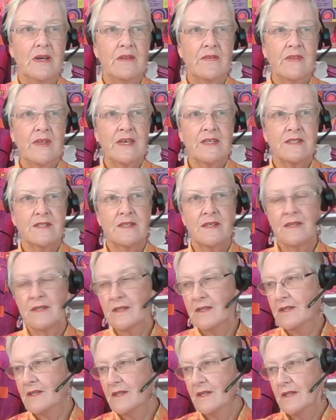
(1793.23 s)
there's a
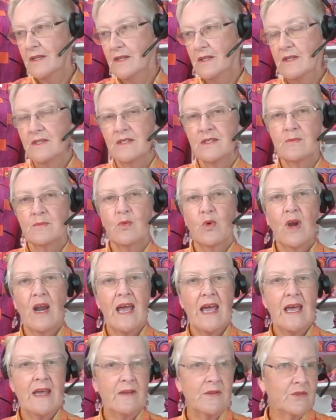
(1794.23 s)
smaller
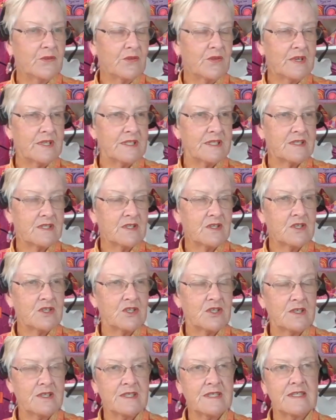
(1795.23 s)
8-thread
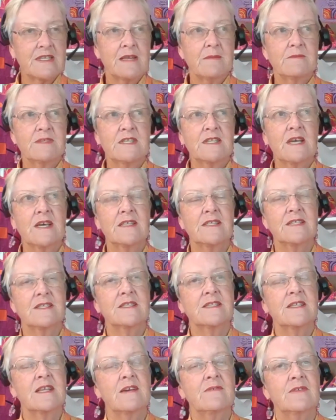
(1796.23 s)
serger, the same size as
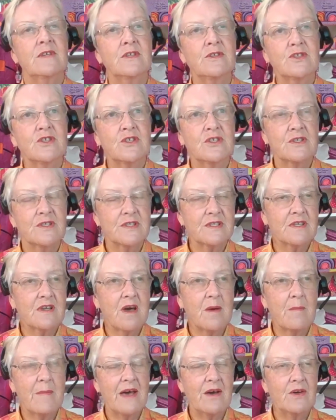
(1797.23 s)
the Evolutions,
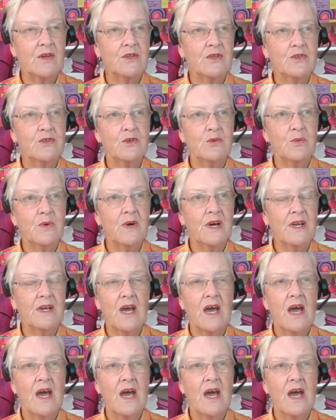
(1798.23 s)
come out a new one.